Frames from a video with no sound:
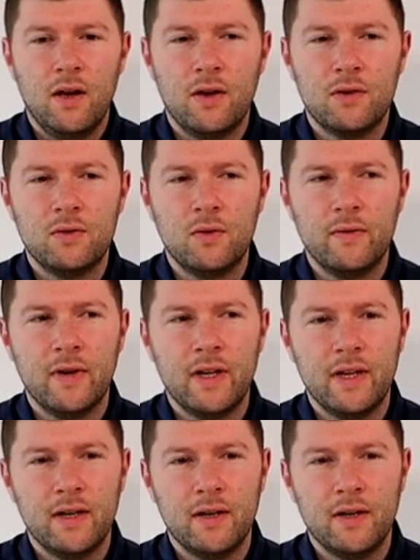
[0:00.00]
a sort of
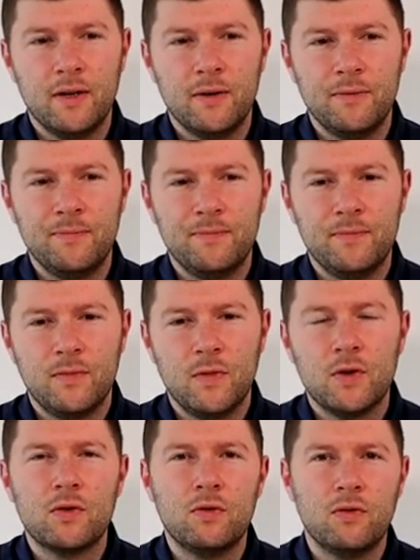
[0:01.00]
a uh,
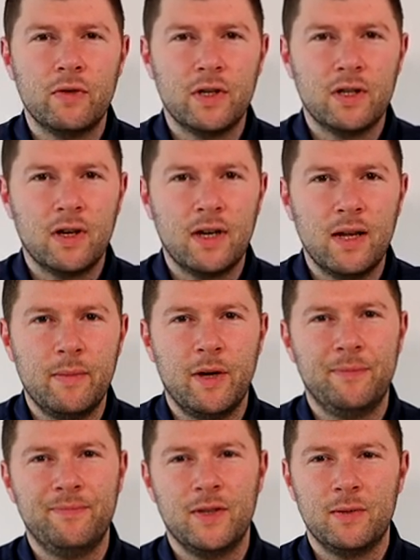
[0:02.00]
storage
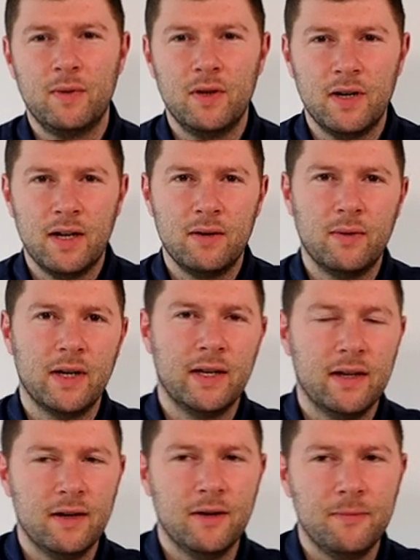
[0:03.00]
dilemma, let's put it that way.
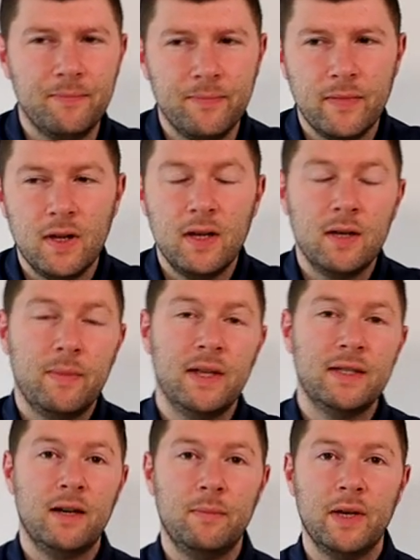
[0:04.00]
Um,
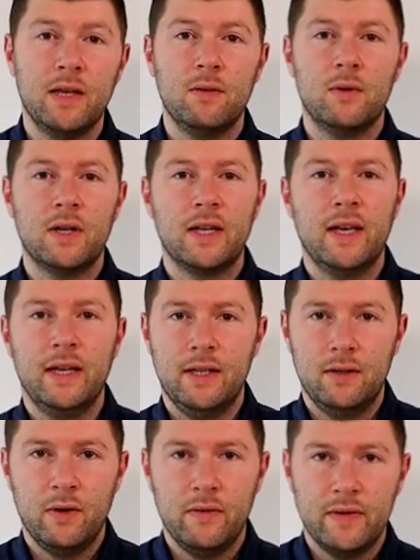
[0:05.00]
depends how big you want to get
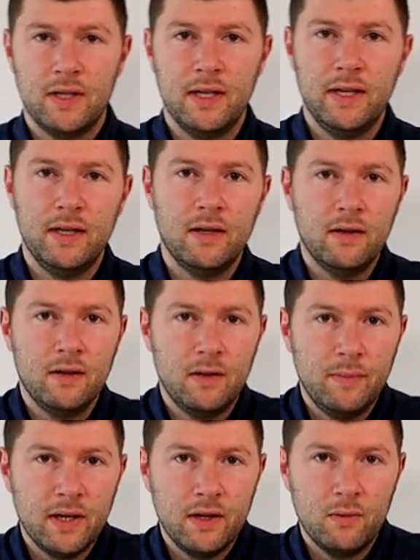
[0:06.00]
into it obviously, uh, the
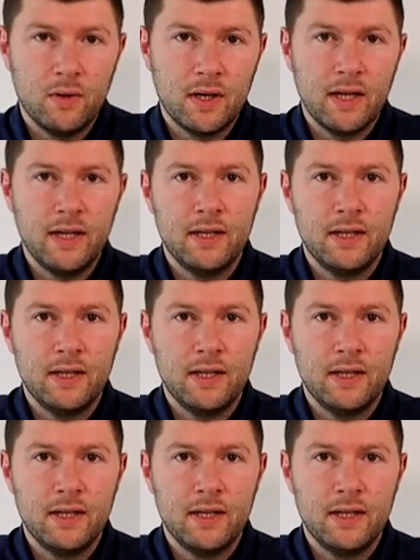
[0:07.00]
bigger you want to get